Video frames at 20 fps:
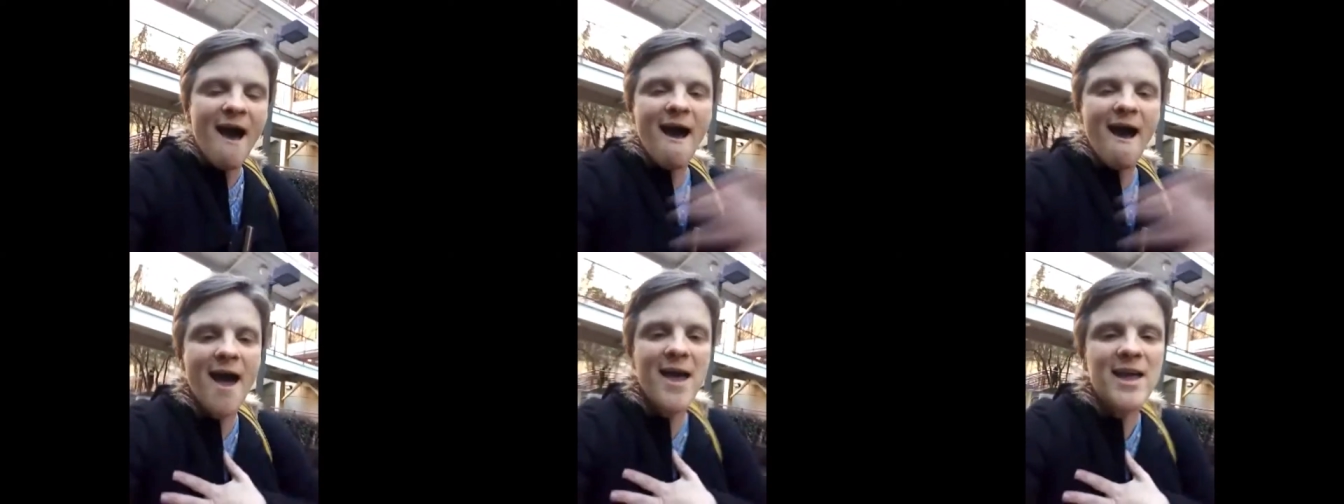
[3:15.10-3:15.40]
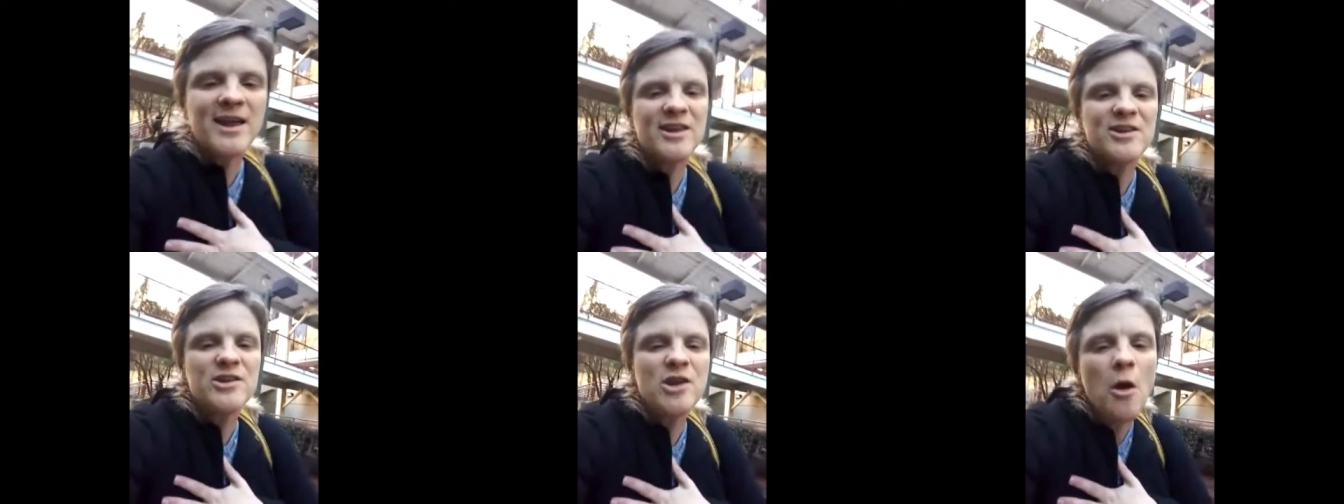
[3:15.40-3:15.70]
I
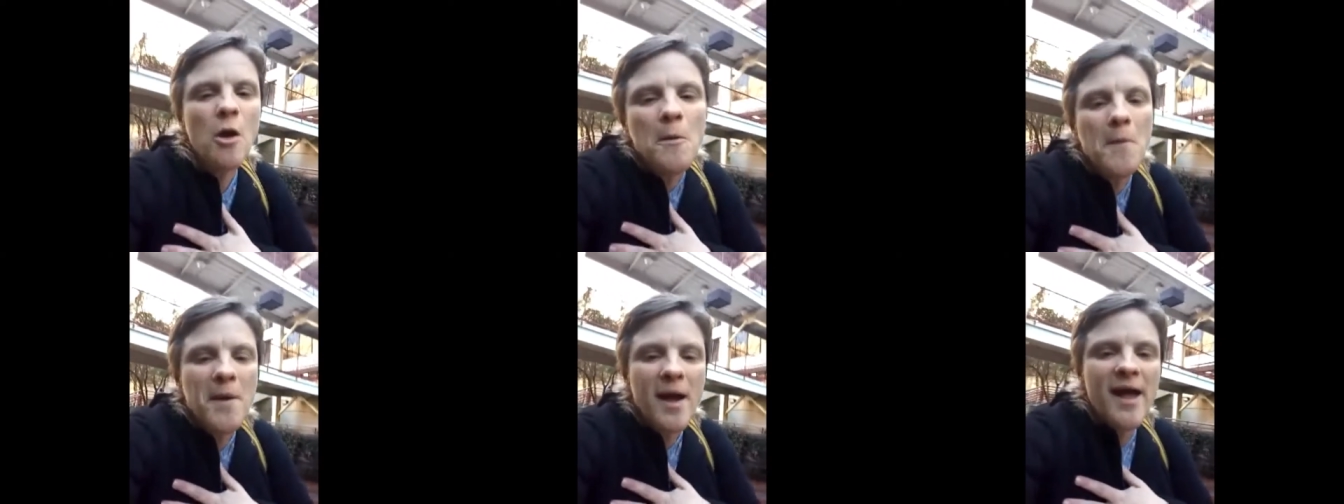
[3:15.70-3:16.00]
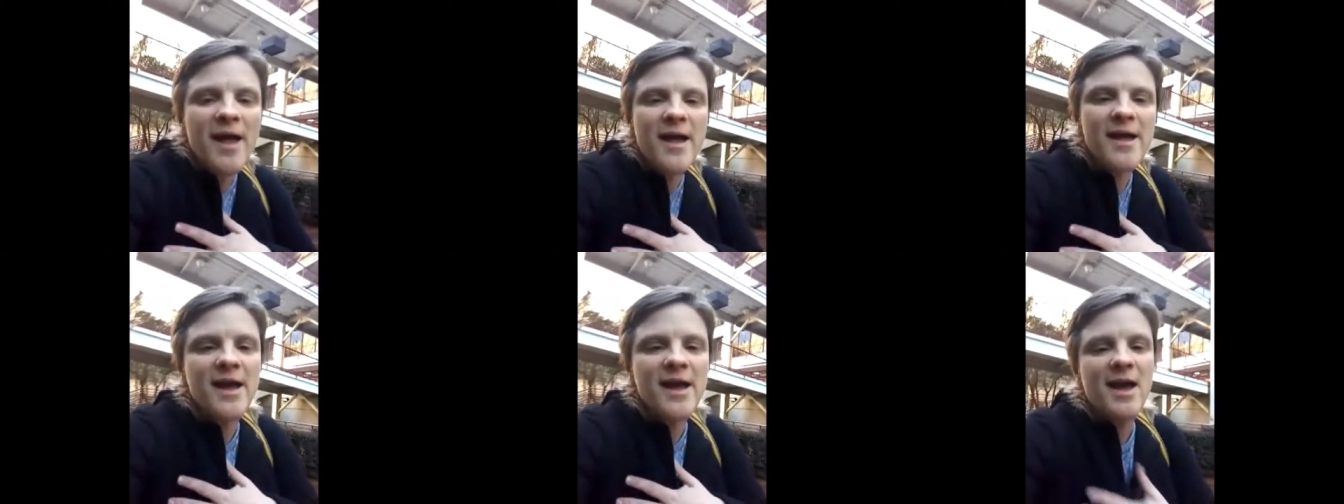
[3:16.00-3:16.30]
in no
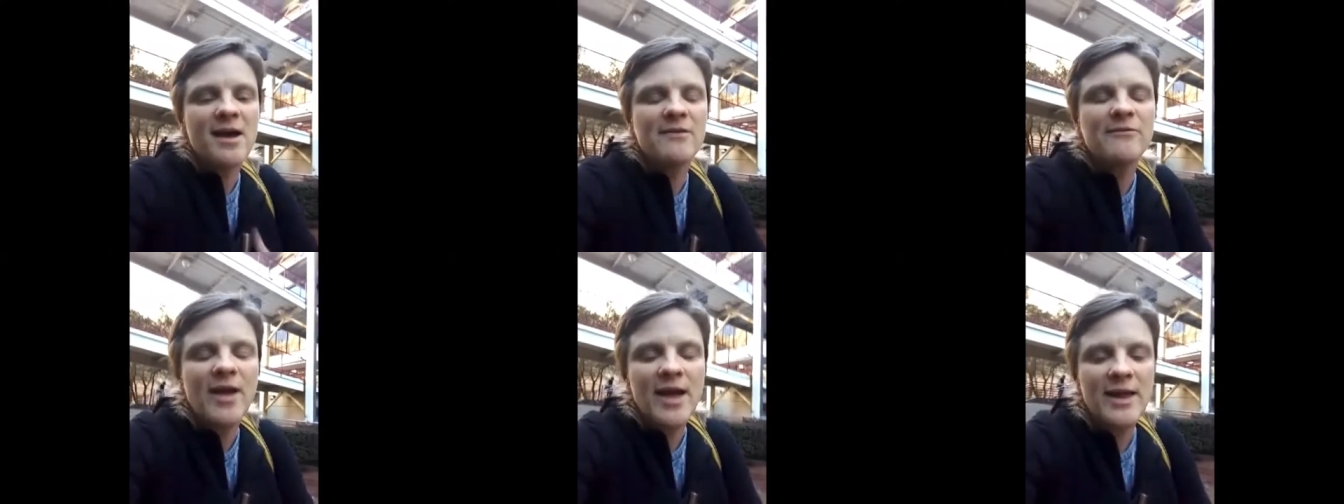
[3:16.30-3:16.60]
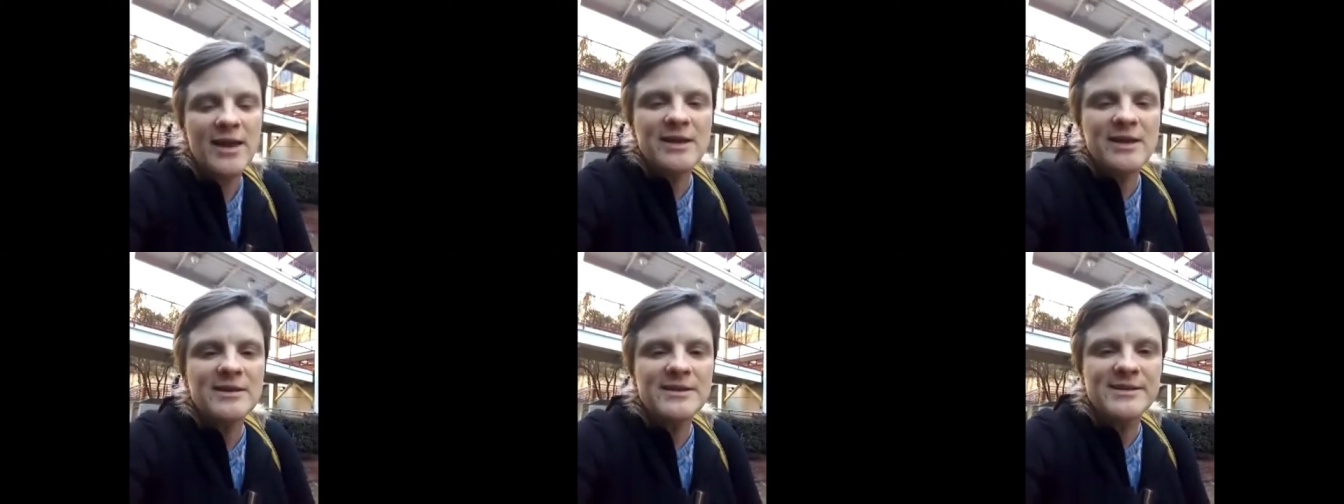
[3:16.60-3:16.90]
way have
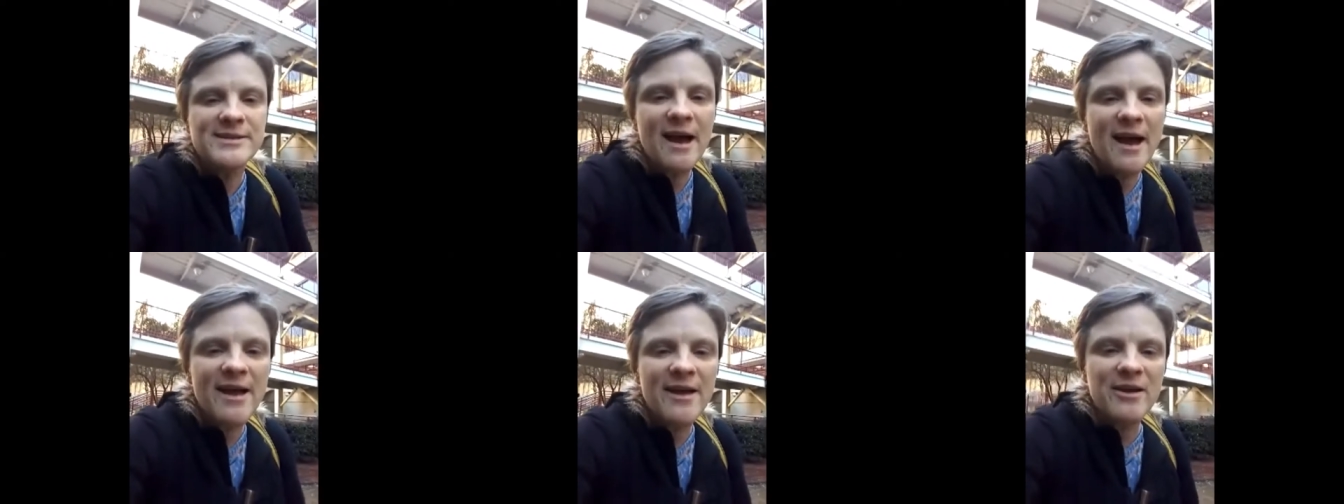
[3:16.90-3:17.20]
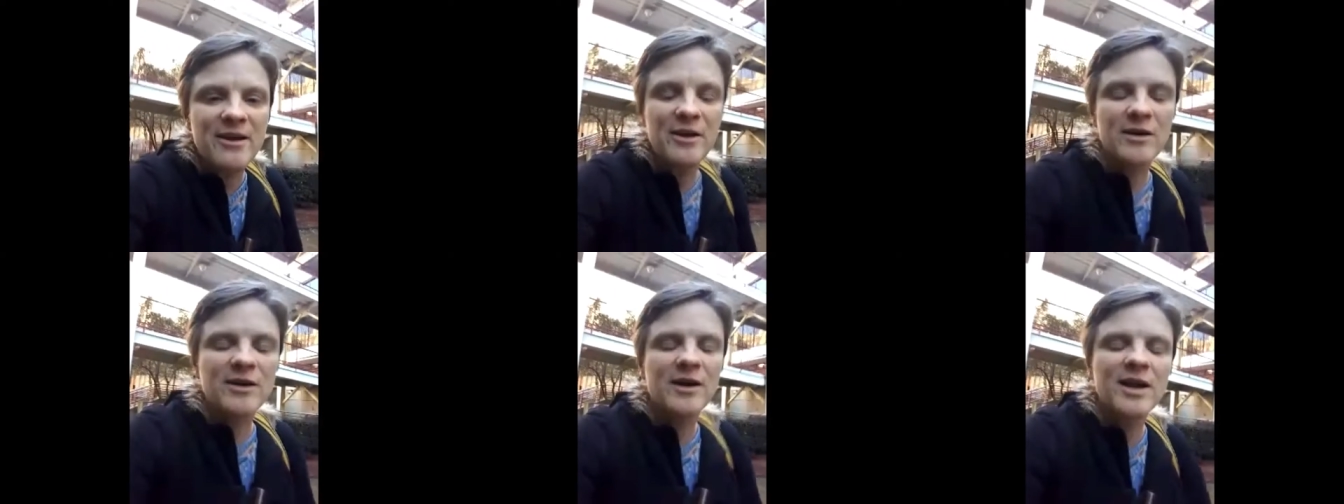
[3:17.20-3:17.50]
any
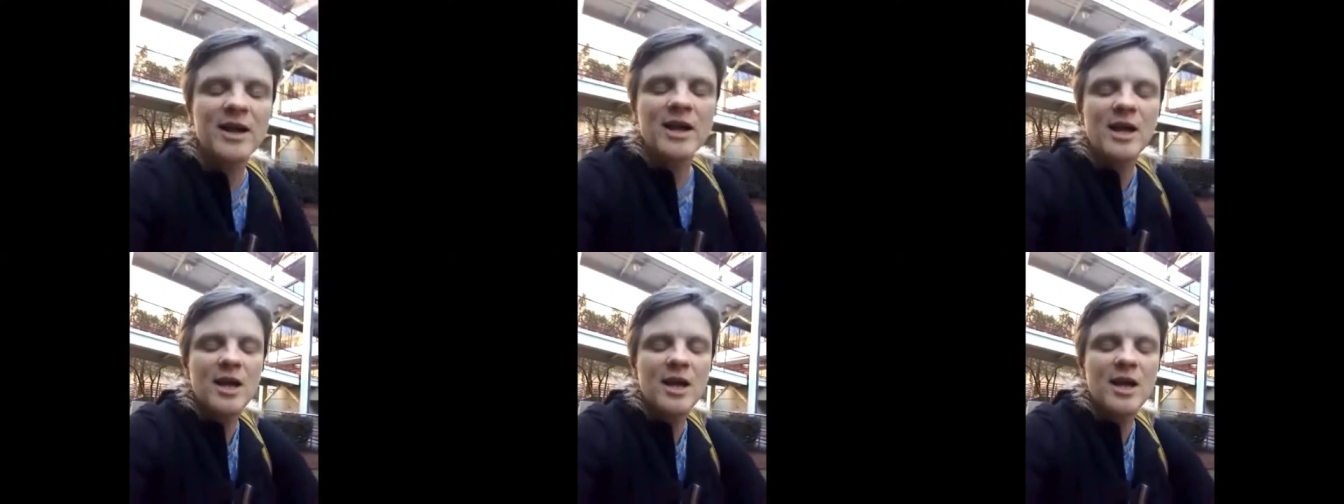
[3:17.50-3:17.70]
desire